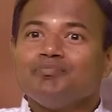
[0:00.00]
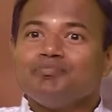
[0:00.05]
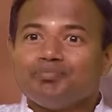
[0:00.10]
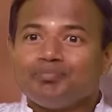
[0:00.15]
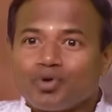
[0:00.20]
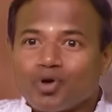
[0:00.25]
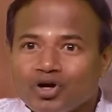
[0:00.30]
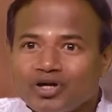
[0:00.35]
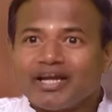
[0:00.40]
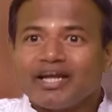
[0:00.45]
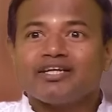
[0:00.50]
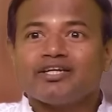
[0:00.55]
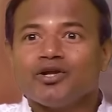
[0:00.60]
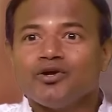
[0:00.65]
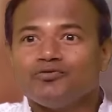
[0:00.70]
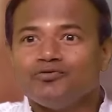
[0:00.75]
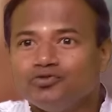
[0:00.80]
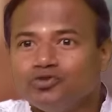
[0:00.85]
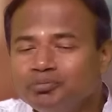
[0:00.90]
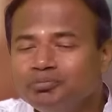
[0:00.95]
protect a
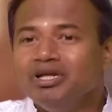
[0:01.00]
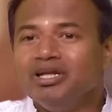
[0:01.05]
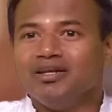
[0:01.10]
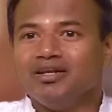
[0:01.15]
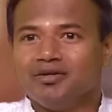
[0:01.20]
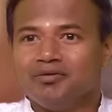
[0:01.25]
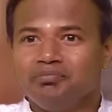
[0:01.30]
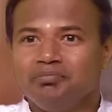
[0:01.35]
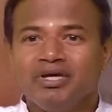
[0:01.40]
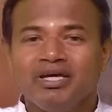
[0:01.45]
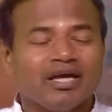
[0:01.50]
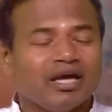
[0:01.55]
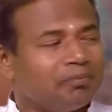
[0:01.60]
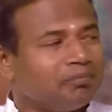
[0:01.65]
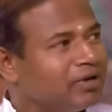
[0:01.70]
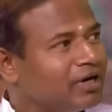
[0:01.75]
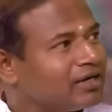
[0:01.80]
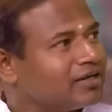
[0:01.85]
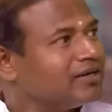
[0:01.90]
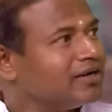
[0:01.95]
woman being
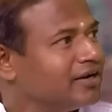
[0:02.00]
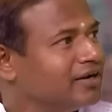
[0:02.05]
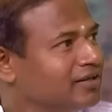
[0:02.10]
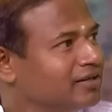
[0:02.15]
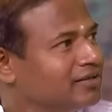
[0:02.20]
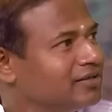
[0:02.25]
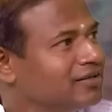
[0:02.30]
abducted